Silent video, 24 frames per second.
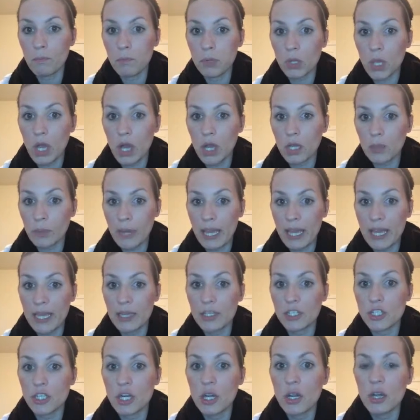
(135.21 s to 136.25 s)
blog
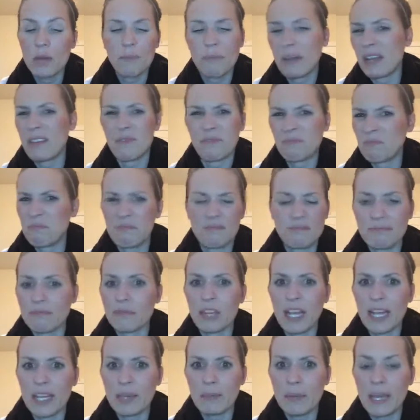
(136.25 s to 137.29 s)
page, my
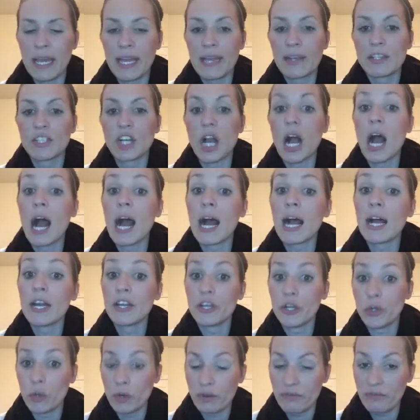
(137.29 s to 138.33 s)
like page
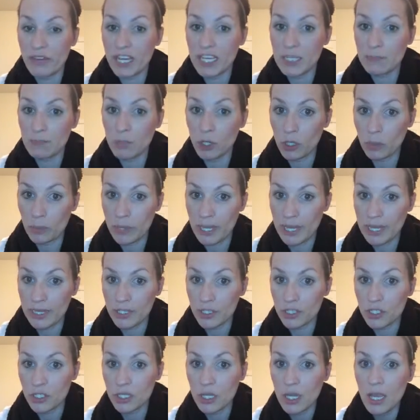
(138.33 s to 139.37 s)
on your Facebook
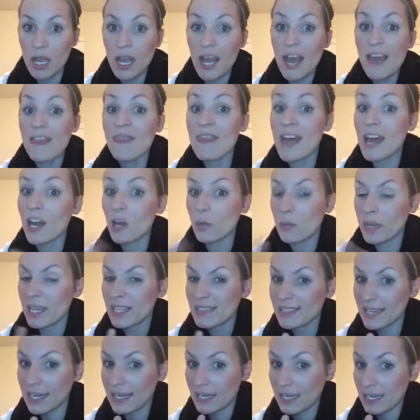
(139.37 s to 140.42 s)
page. That'll be
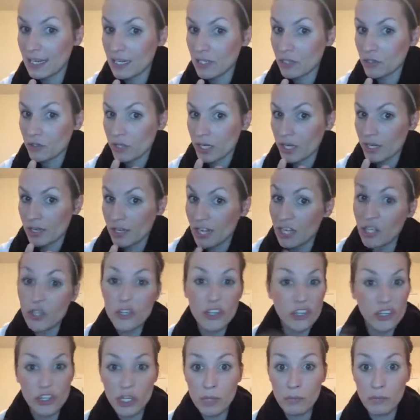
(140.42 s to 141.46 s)
a second entry, and
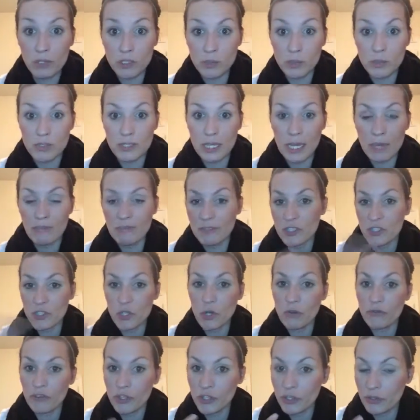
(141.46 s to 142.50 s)
you can do that multiple times.
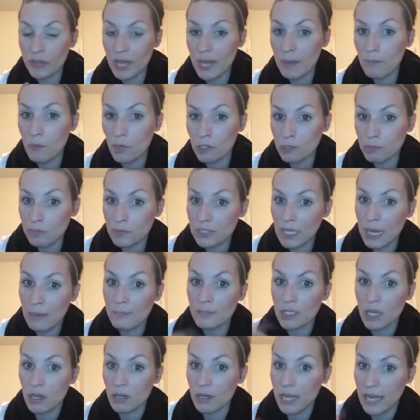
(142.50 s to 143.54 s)
So if you do that multiple
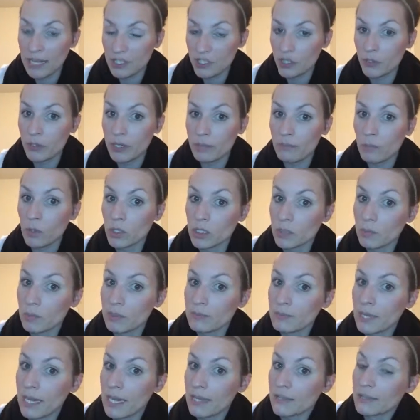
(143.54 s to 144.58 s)
times, I'll add you in
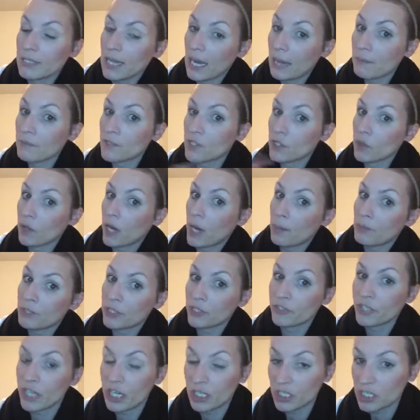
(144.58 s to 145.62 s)
multiple times. So ups
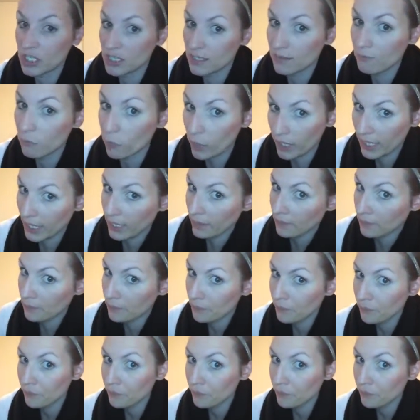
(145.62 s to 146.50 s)
your chances of winning.